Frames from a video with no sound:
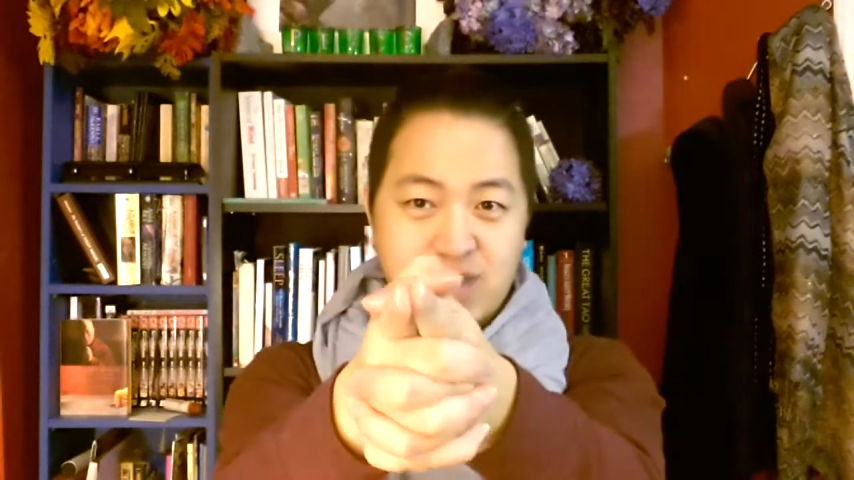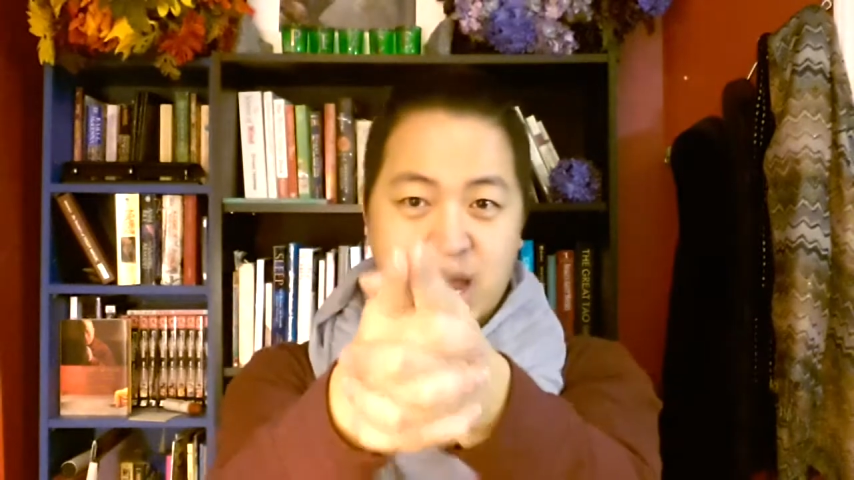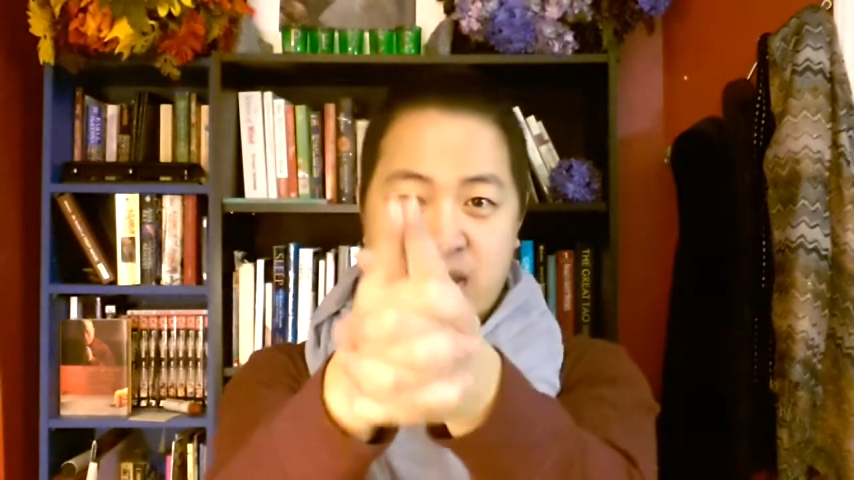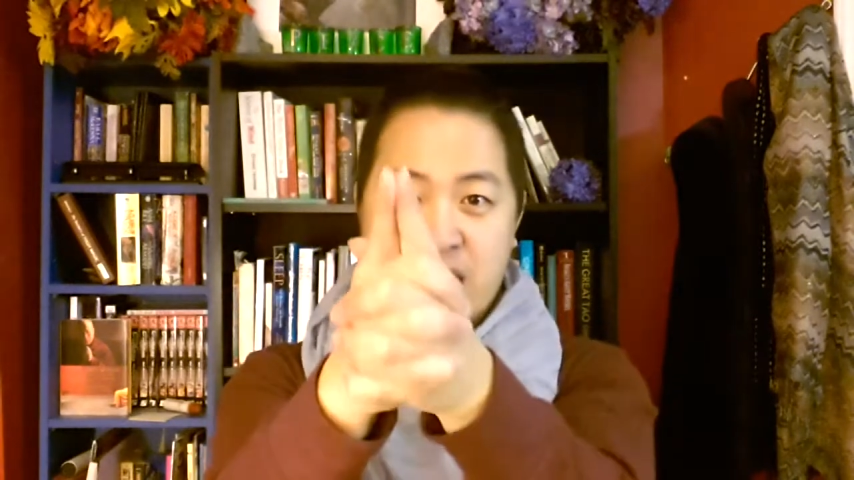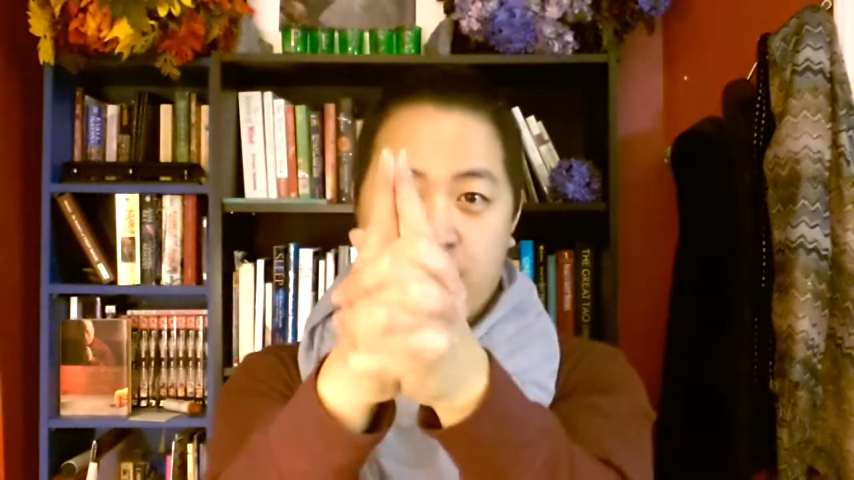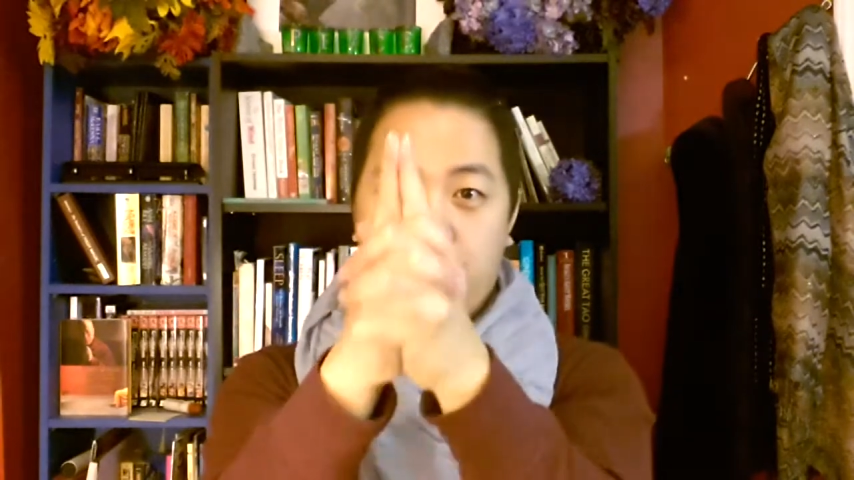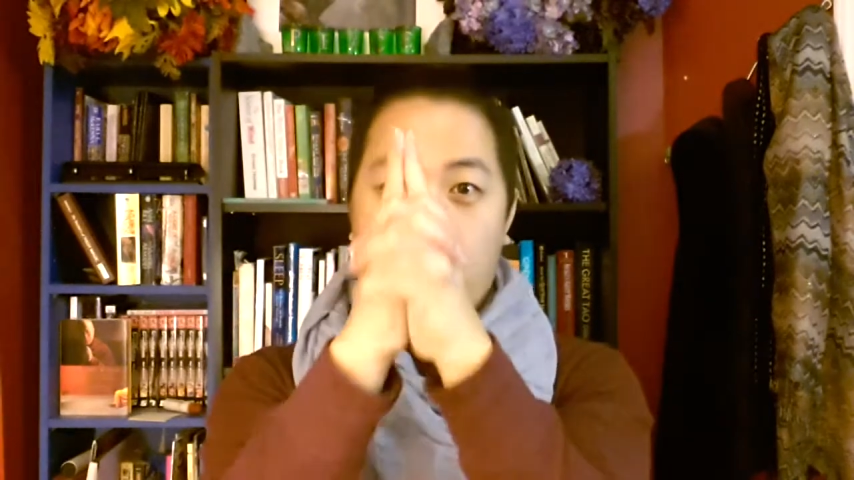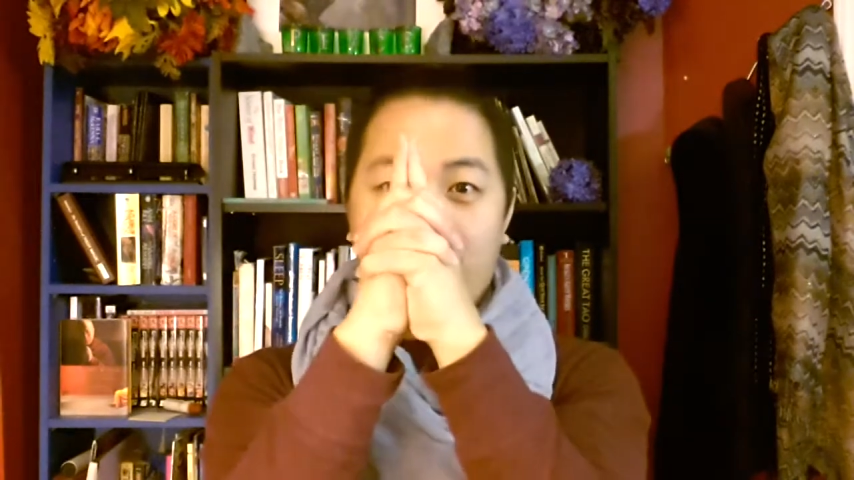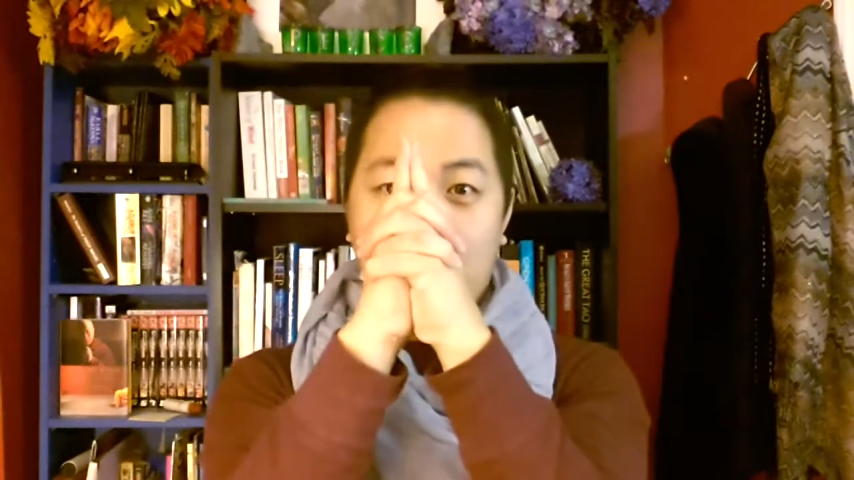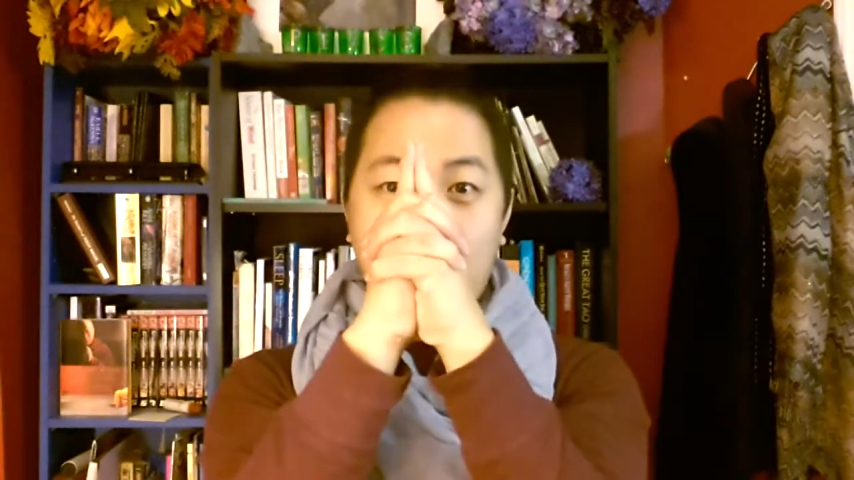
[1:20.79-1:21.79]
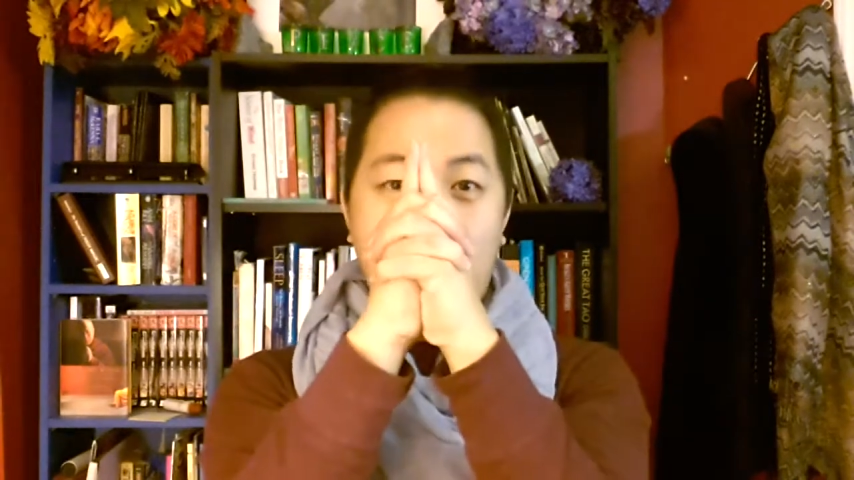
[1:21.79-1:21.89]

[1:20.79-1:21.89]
And now point them